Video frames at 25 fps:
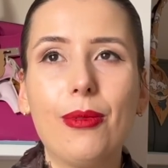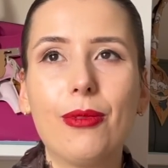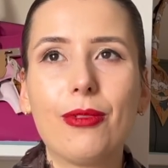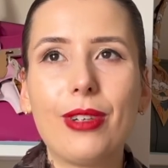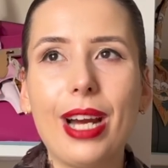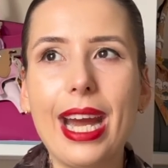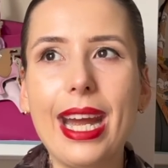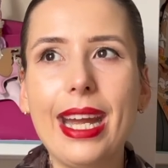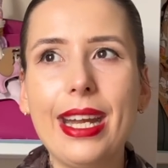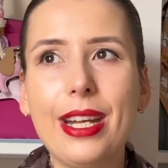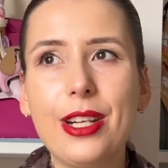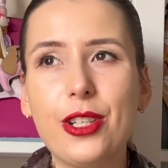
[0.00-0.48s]

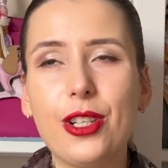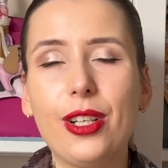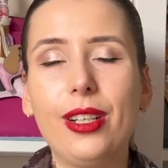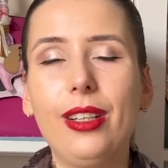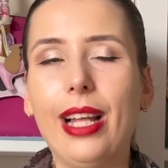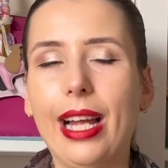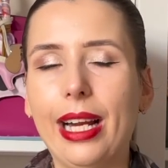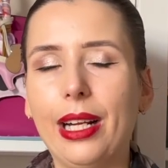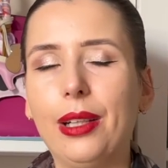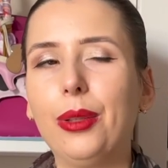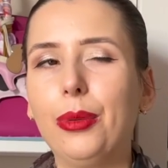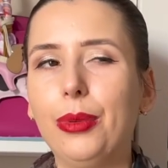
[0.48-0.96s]
range
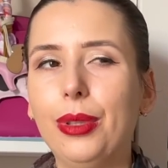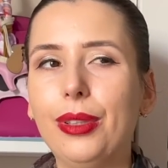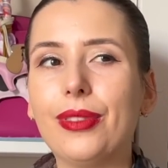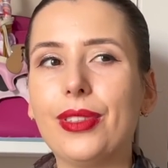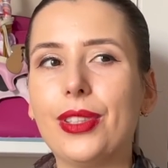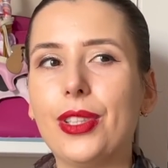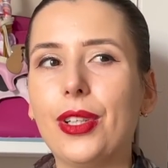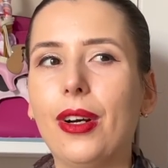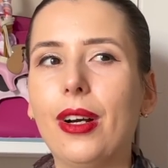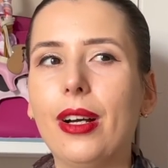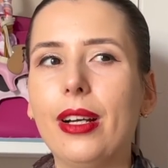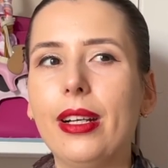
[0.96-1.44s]
like Louis
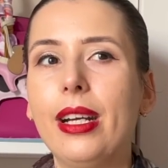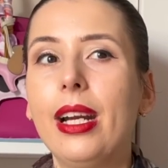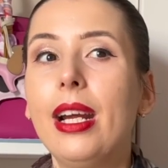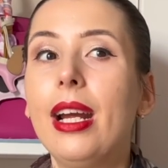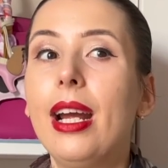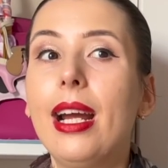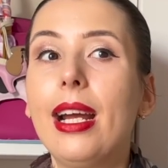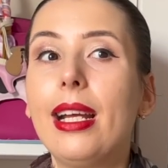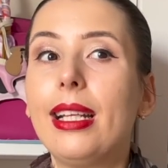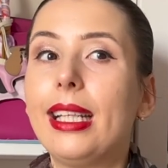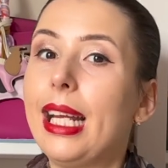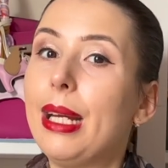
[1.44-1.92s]
Vuitton,
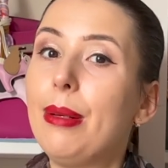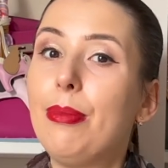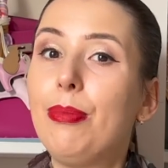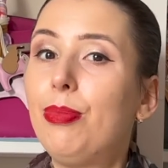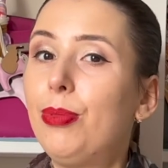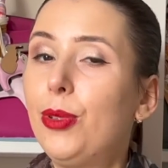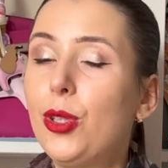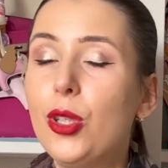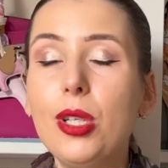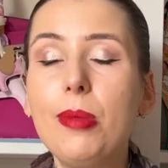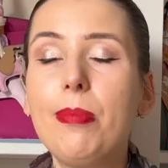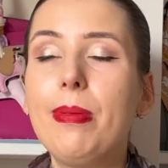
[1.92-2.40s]
they
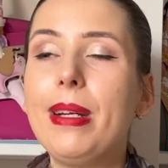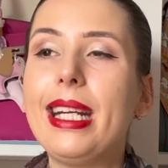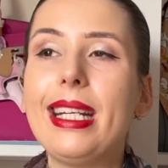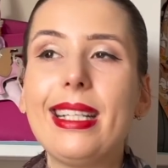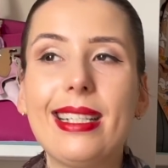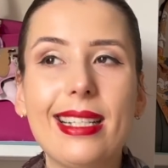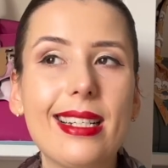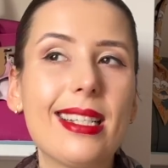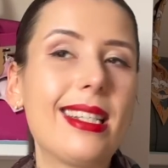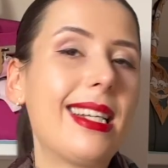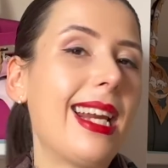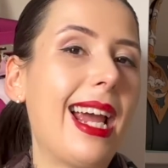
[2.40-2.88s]
could be
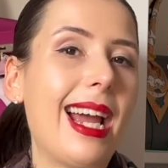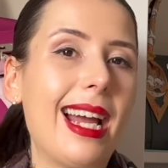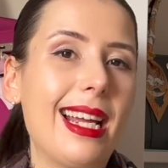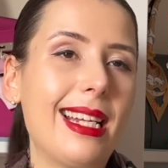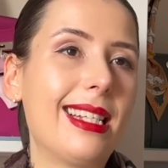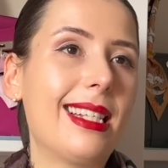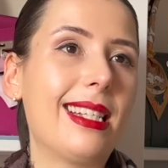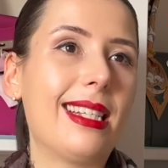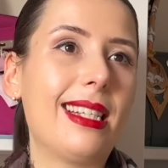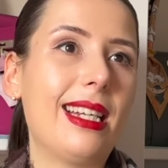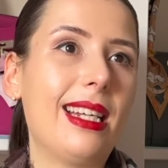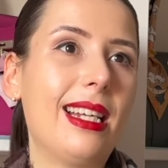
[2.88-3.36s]
just
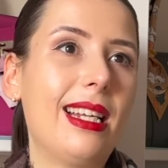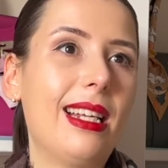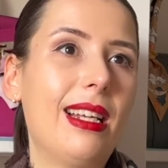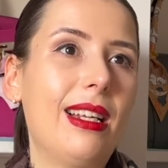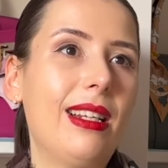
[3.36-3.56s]
as,